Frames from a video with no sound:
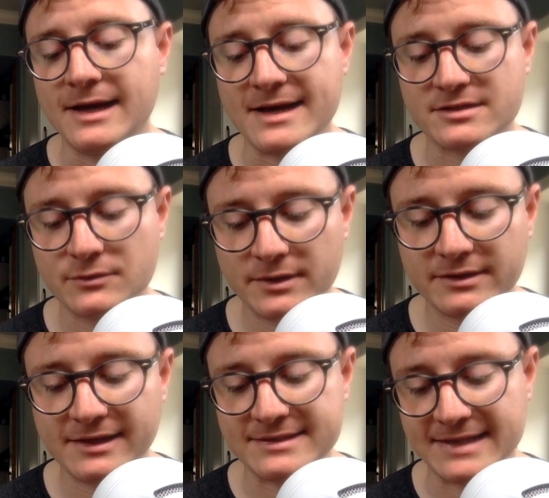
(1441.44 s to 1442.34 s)
As
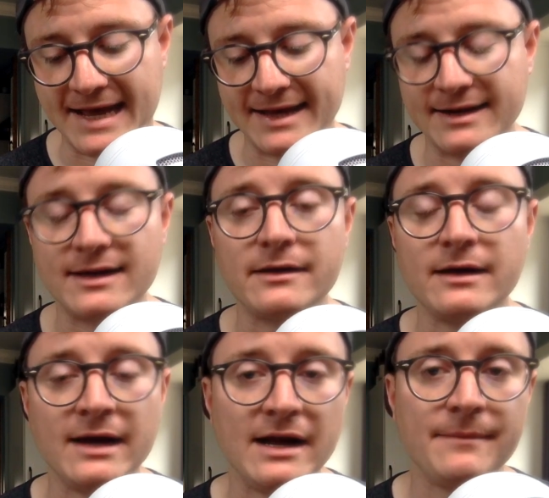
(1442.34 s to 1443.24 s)
quickly as that,
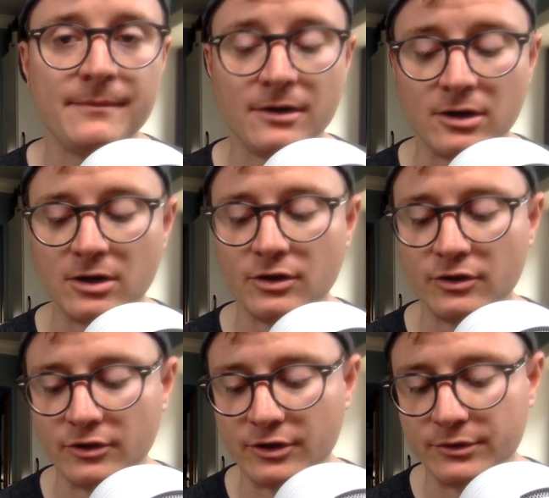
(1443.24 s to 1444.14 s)
I'm all
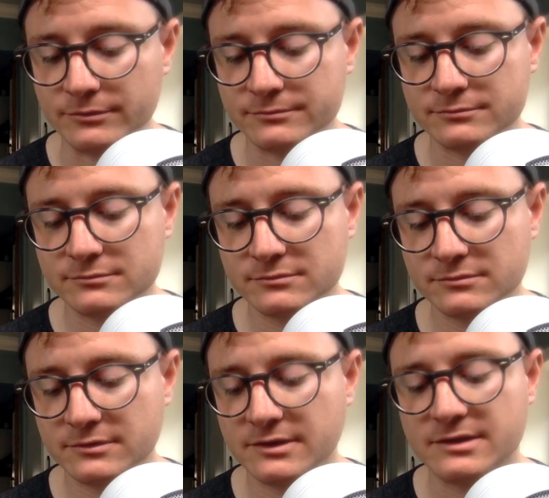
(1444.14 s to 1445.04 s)
alone,
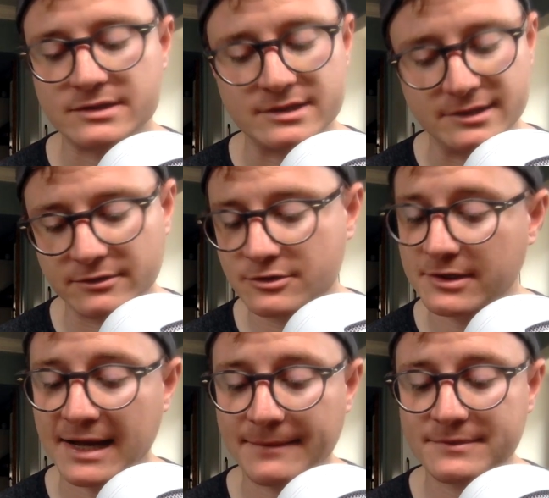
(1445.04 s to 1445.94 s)
still
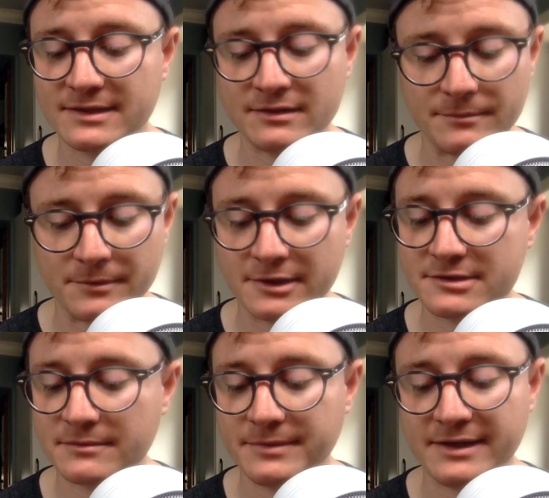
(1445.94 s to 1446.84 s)
trapped in the
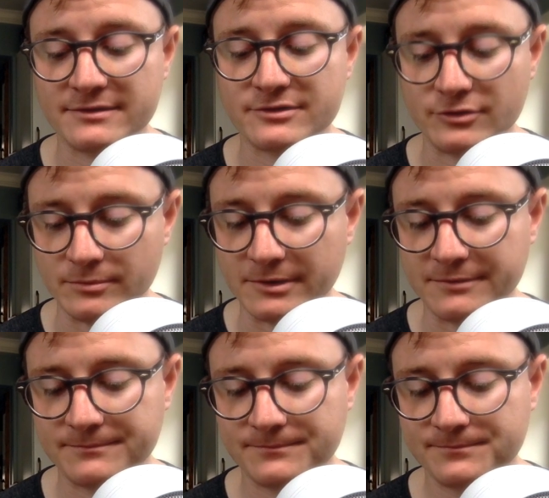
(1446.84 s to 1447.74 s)
marching band's tuba.